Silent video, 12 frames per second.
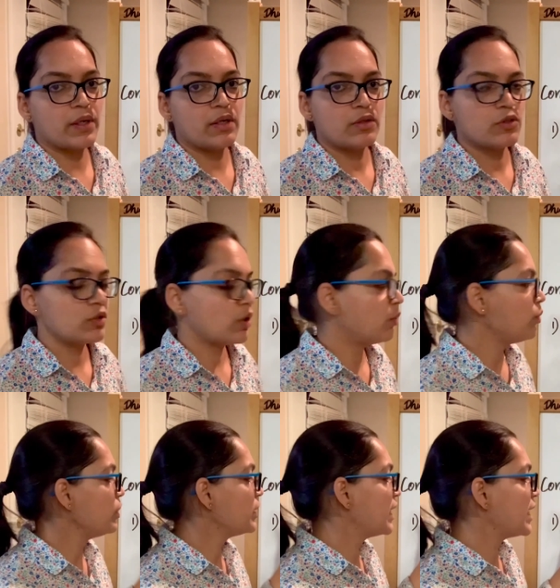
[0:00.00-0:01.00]
So
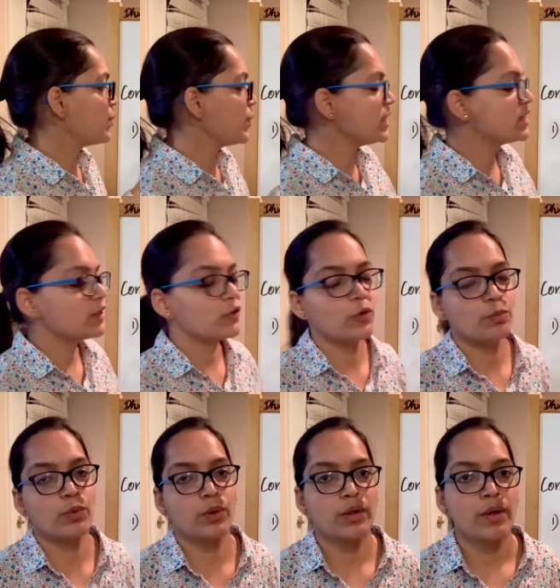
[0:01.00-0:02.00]
David's notebook.
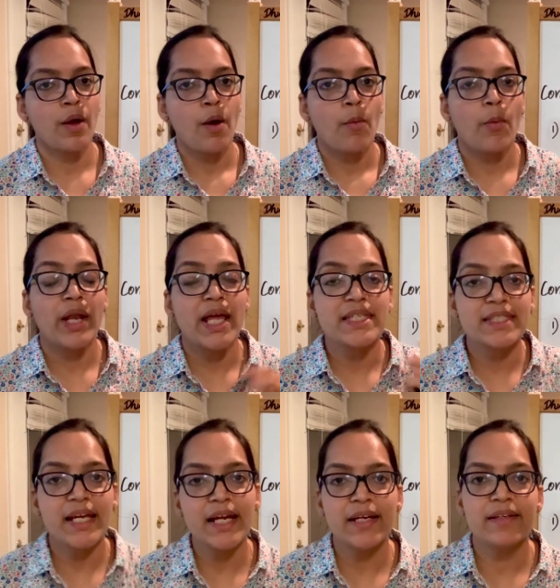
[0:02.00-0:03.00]
When I say
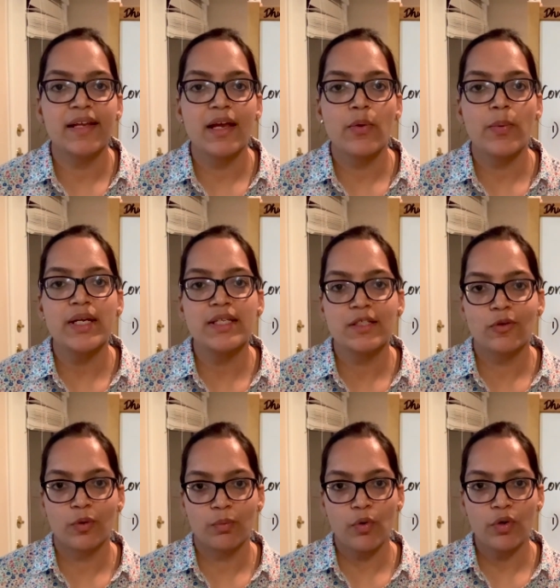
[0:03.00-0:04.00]
David's
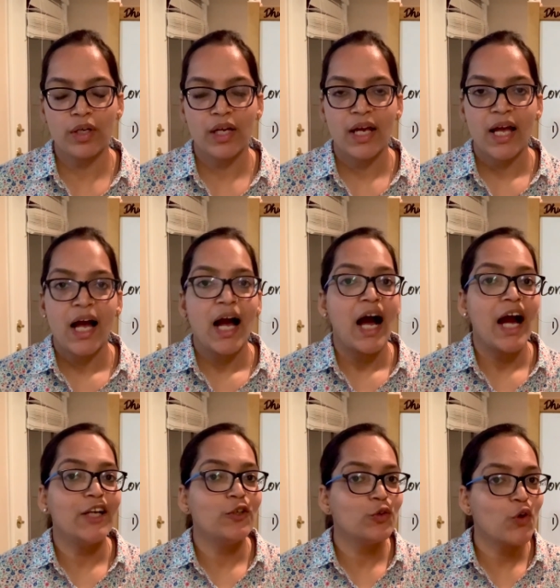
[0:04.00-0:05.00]
notebook, I do
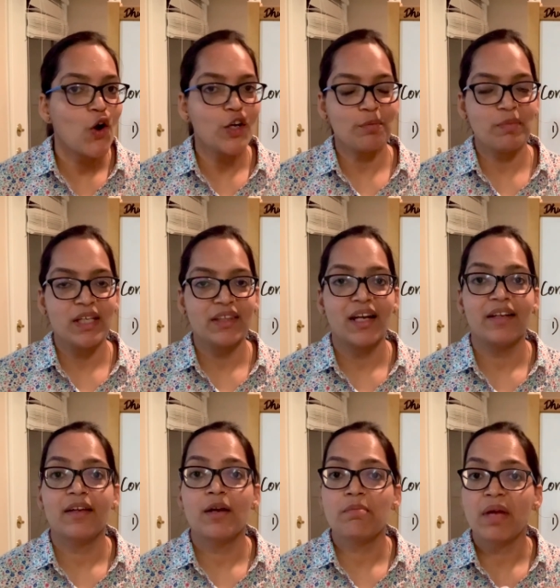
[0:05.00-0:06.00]
not mean that there are
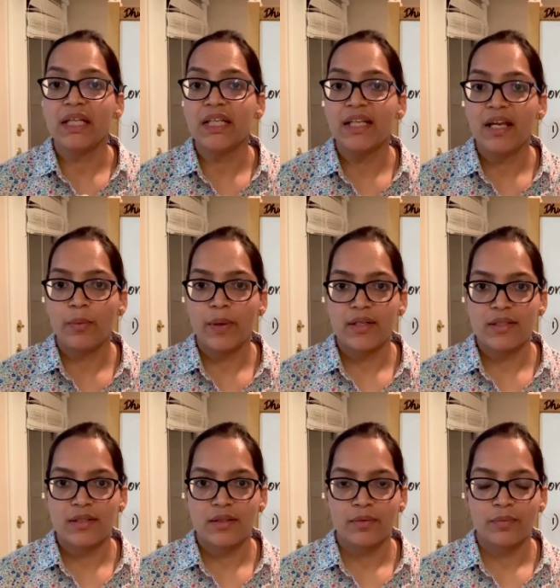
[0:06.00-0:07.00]
many Davids.
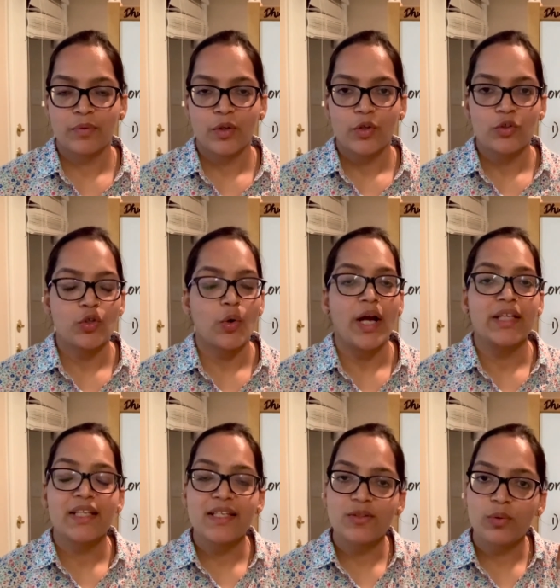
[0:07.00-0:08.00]
So there is
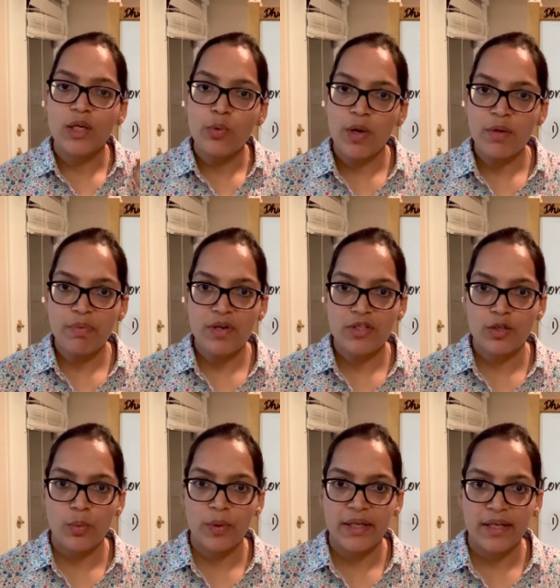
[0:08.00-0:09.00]
only one person over
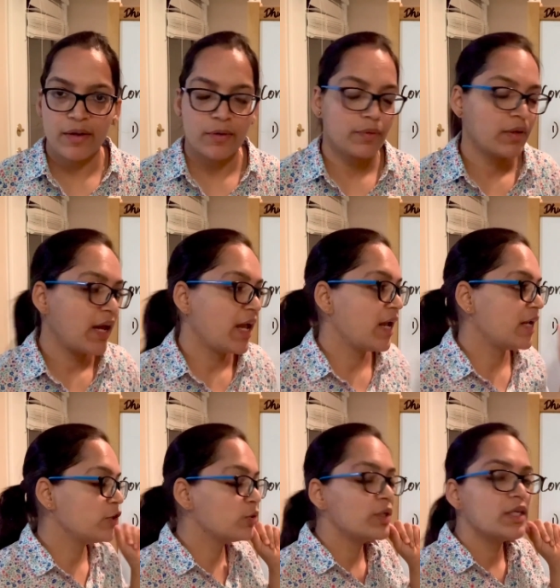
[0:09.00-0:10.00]
here and you
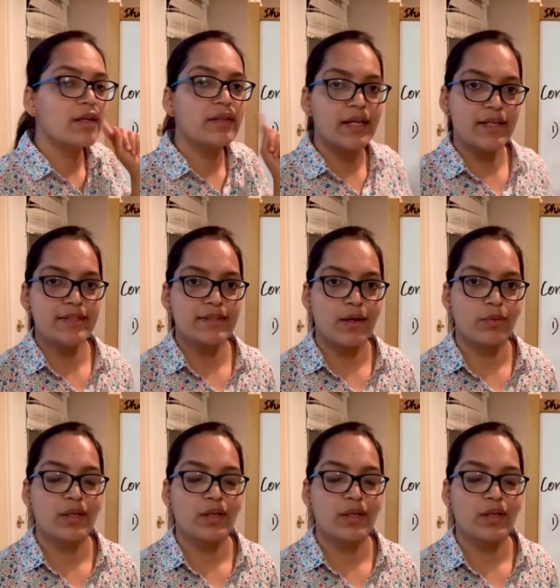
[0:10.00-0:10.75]
hear the S sound.